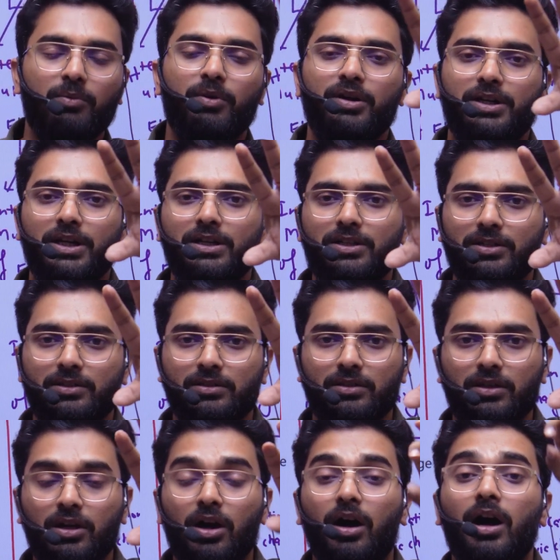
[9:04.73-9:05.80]
it?
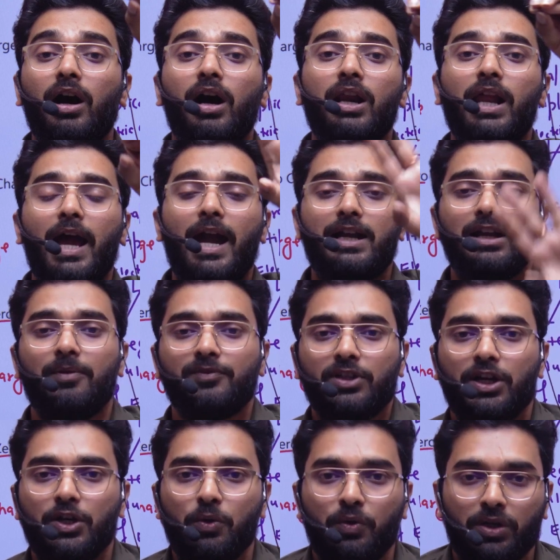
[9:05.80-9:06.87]
All atoms are
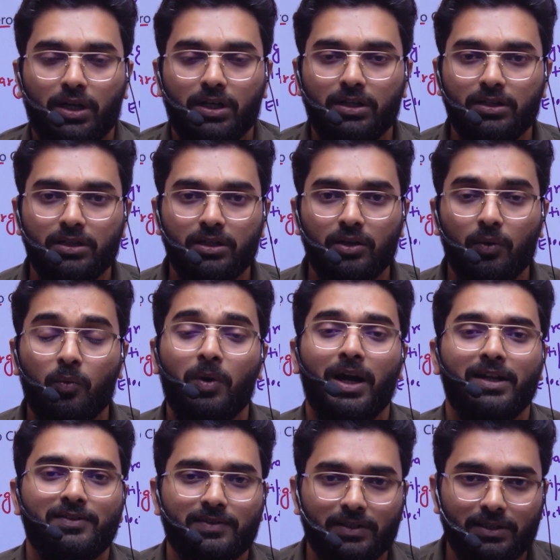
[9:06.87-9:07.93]
neutral. Why,
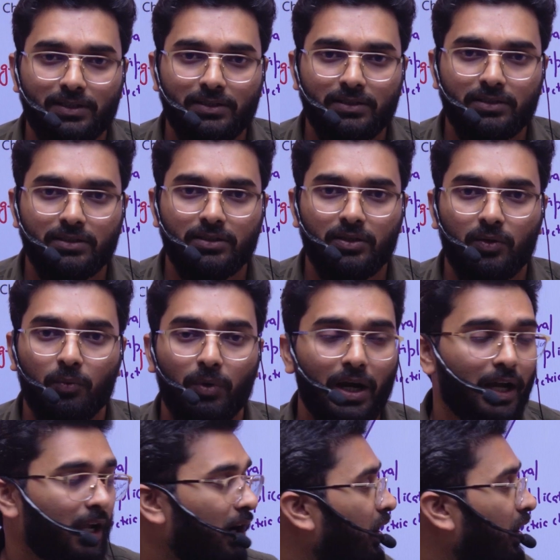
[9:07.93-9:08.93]
sir? Why all